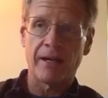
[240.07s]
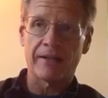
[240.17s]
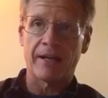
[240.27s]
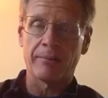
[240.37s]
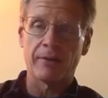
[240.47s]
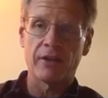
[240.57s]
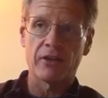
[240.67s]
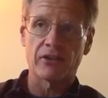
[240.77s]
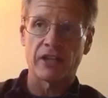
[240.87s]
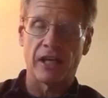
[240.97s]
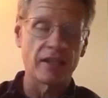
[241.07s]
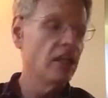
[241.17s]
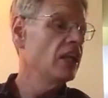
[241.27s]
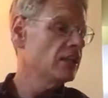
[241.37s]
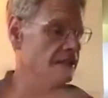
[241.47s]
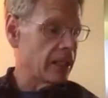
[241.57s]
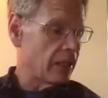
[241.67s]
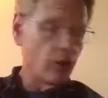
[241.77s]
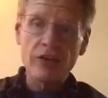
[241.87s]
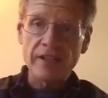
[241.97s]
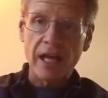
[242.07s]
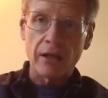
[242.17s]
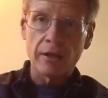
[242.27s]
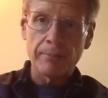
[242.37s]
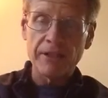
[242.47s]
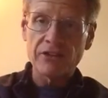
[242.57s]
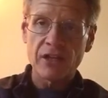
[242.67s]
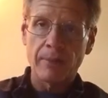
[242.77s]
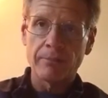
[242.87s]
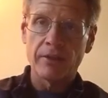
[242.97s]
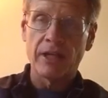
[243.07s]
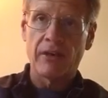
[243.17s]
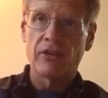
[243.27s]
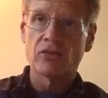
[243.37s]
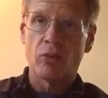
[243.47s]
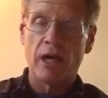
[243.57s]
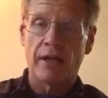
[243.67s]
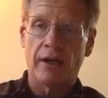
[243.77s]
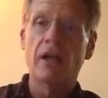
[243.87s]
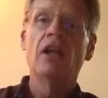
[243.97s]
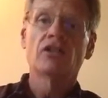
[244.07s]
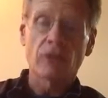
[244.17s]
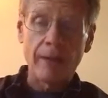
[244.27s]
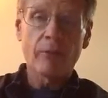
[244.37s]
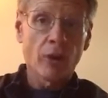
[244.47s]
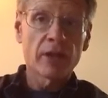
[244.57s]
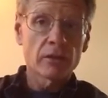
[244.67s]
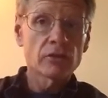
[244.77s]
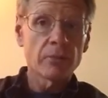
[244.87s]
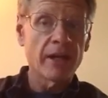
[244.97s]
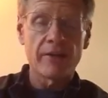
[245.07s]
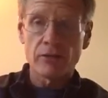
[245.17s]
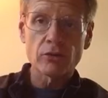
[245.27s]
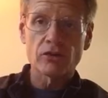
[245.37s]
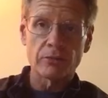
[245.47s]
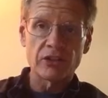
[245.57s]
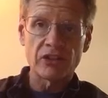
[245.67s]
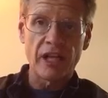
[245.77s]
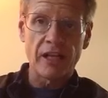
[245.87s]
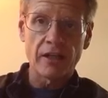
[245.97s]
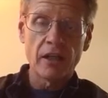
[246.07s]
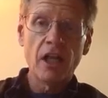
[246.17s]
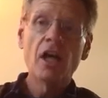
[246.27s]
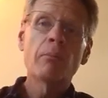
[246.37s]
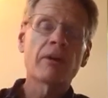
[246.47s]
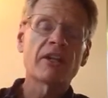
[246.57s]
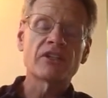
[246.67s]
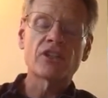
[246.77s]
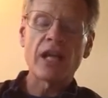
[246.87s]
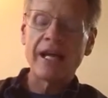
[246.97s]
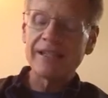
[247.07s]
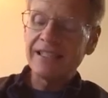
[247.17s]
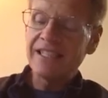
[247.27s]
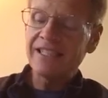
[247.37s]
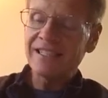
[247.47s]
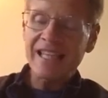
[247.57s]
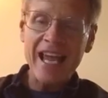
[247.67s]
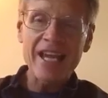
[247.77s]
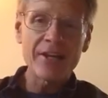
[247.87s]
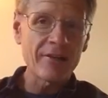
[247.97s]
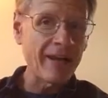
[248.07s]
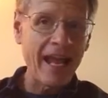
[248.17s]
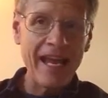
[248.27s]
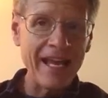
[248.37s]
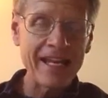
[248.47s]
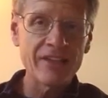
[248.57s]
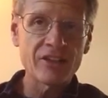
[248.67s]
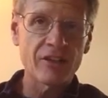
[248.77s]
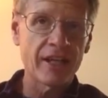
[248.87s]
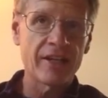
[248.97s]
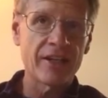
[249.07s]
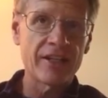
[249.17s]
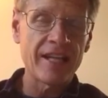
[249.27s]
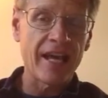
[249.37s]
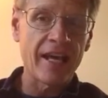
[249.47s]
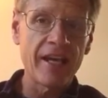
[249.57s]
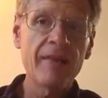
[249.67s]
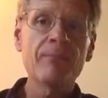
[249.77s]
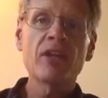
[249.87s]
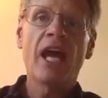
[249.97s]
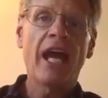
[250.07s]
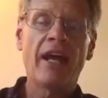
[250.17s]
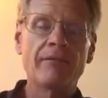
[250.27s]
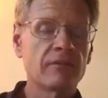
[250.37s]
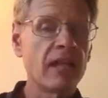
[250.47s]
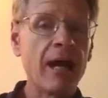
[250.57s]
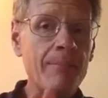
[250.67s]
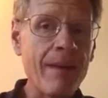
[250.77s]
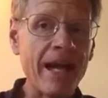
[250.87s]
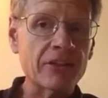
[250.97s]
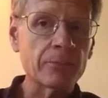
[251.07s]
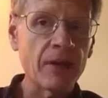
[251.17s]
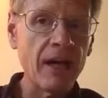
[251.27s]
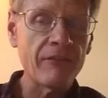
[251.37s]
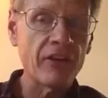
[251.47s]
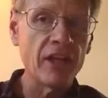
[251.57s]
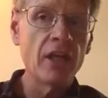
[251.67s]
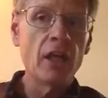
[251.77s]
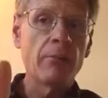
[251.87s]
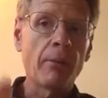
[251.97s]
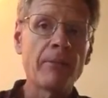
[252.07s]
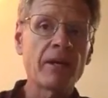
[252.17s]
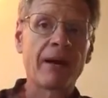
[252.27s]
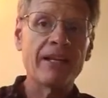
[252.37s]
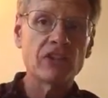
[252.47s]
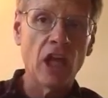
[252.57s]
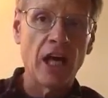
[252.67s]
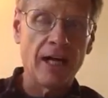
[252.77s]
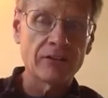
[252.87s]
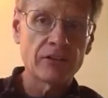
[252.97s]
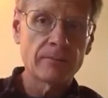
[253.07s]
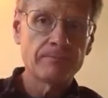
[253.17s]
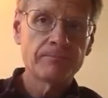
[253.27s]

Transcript: back that I put into the sign, let alone the $1 a piece that I put in on this water. So I'm going to lose money. This was a mistake. But should I at least stay here and hang in till the end of the day and not max profit, but minimize loss?